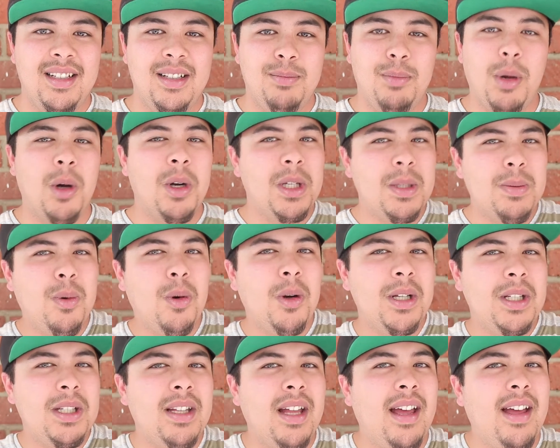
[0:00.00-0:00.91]
Bonus
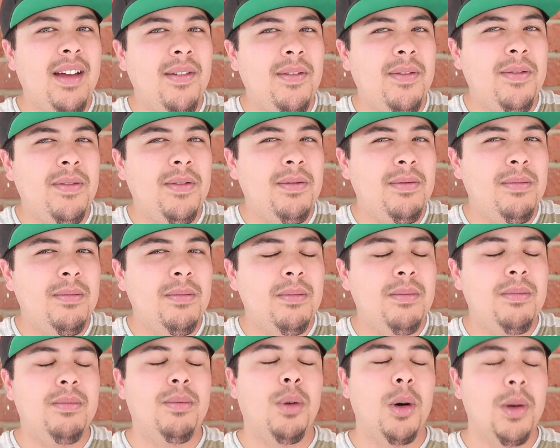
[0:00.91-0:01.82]
points
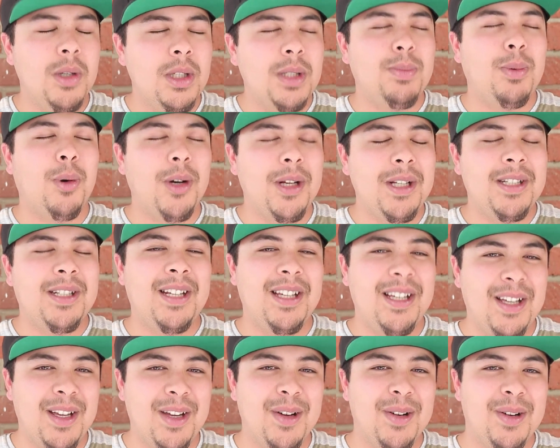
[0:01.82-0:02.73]
to
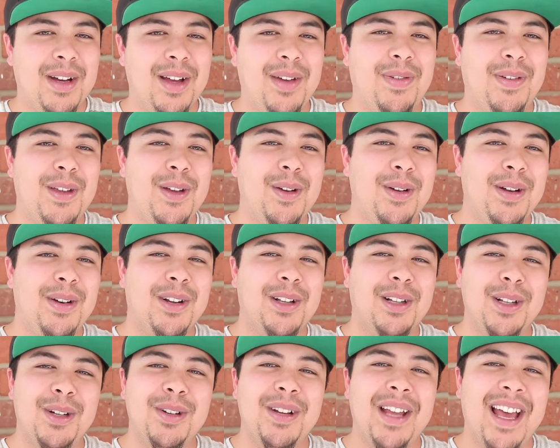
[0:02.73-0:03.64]
you if you
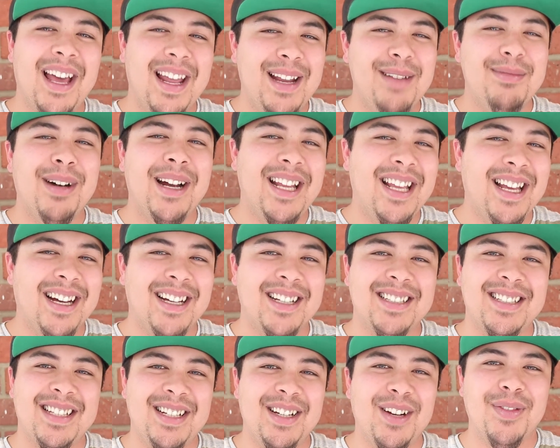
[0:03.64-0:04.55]
include anybody
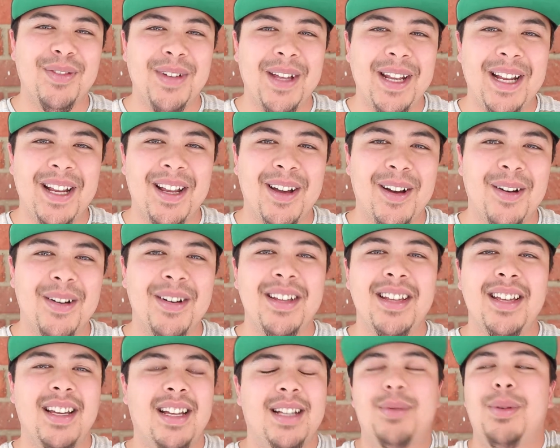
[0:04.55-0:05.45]
else video,
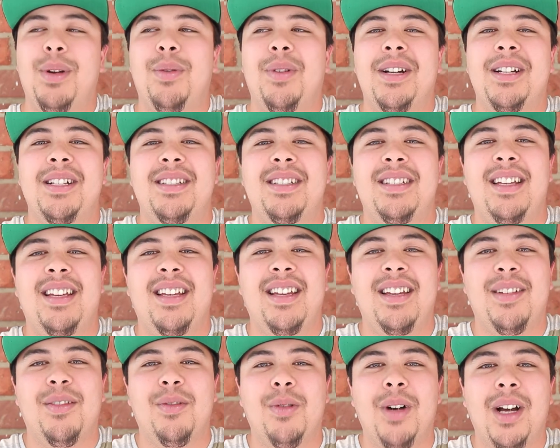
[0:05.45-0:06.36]
because we want to
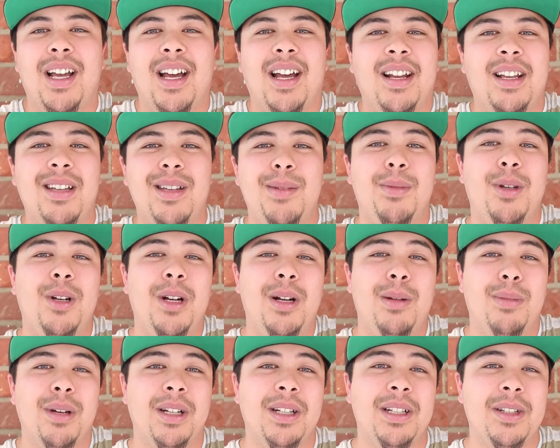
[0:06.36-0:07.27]
see what kind of
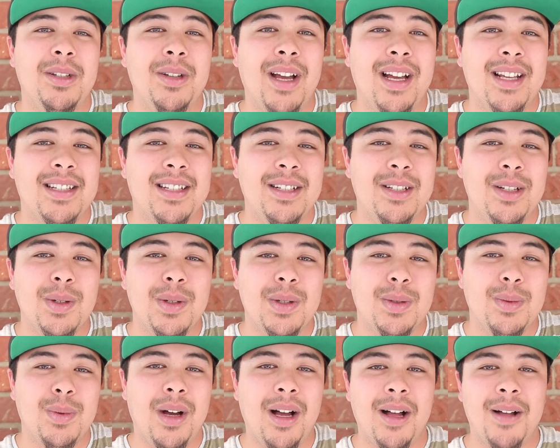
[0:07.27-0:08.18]
community building you guys can do
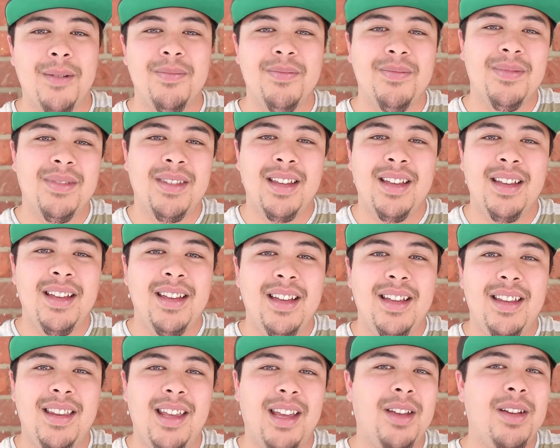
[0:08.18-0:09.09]
as well.
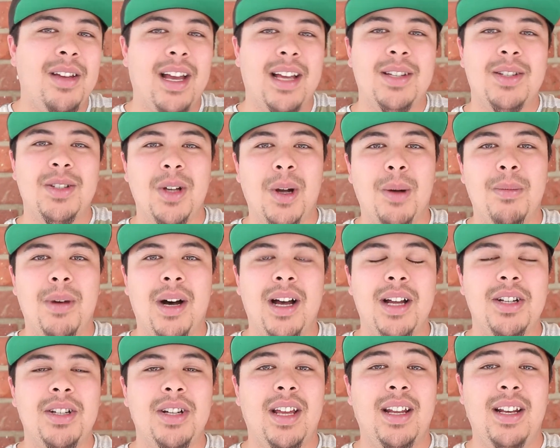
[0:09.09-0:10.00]
Thank you guys so
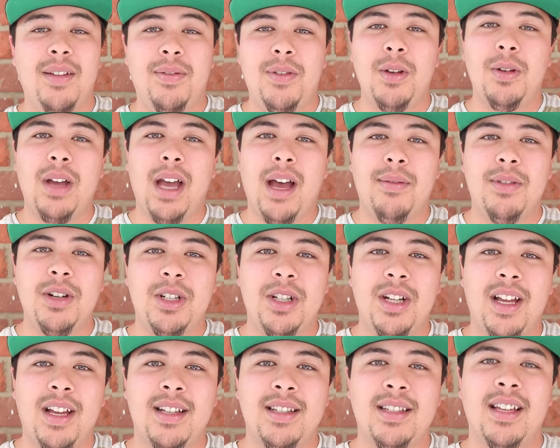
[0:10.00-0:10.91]
much, and if you have a
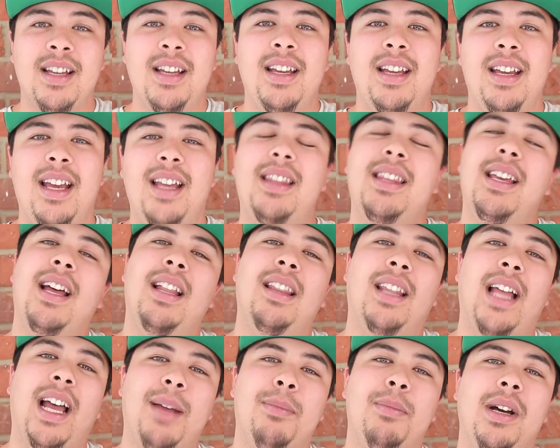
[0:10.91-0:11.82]
chance, hit that
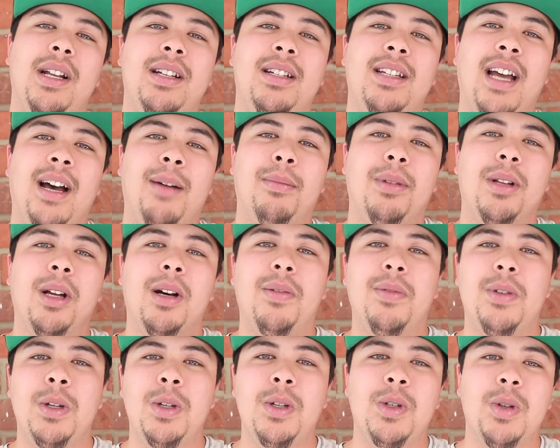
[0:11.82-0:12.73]
like button down below
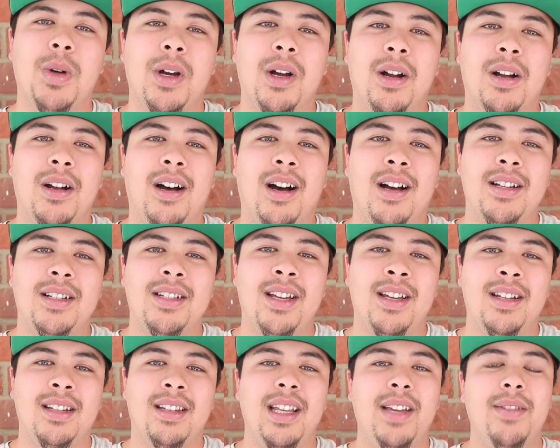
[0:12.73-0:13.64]
if you enjoy our
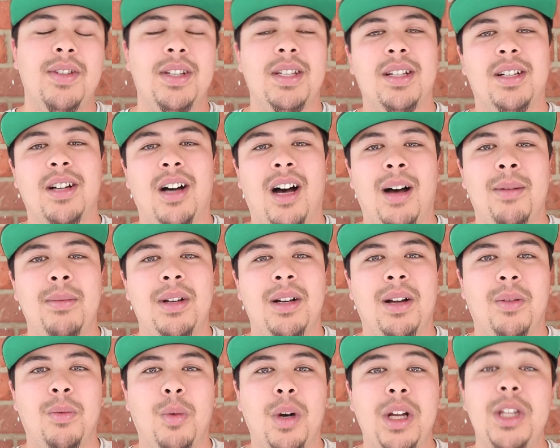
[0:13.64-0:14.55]
content. Leave us a comment
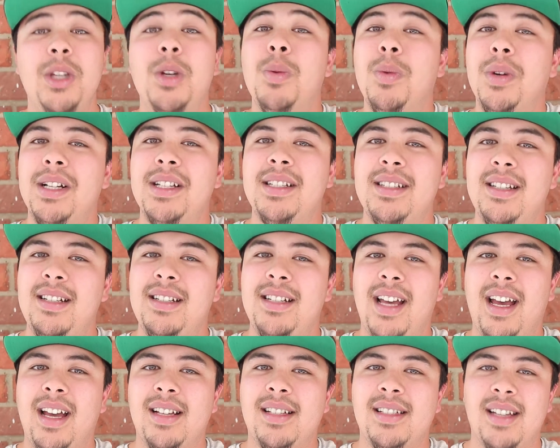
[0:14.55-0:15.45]
on what you want to see
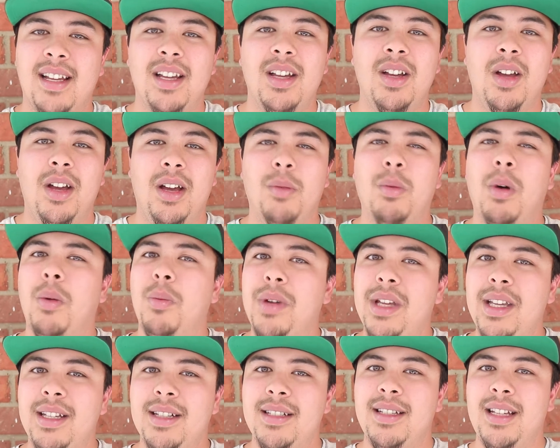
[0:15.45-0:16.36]
next and what
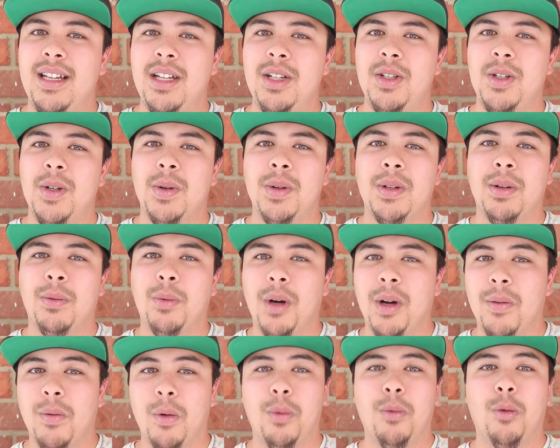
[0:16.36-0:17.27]
we can teach you in the
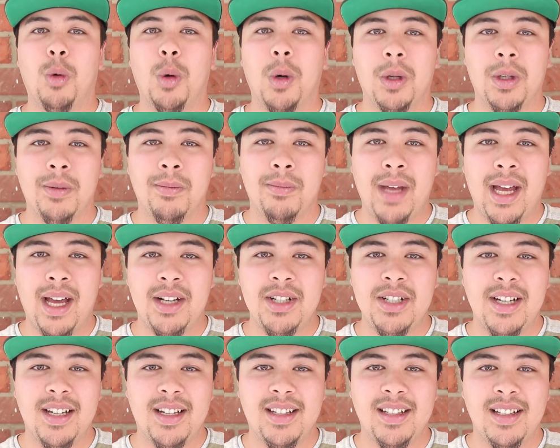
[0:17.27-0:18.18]
wonderful world of
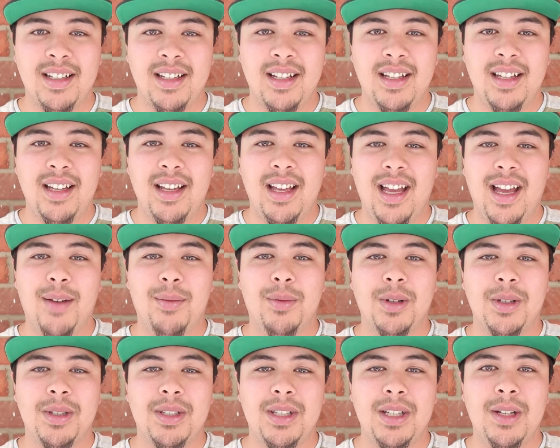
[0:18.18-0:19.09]
magic, and
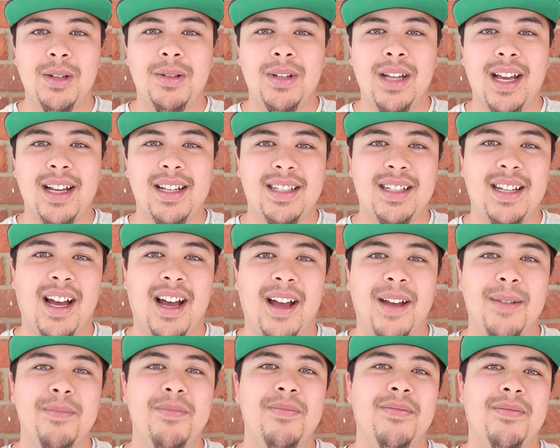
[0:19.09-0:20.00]
we'll see you next time.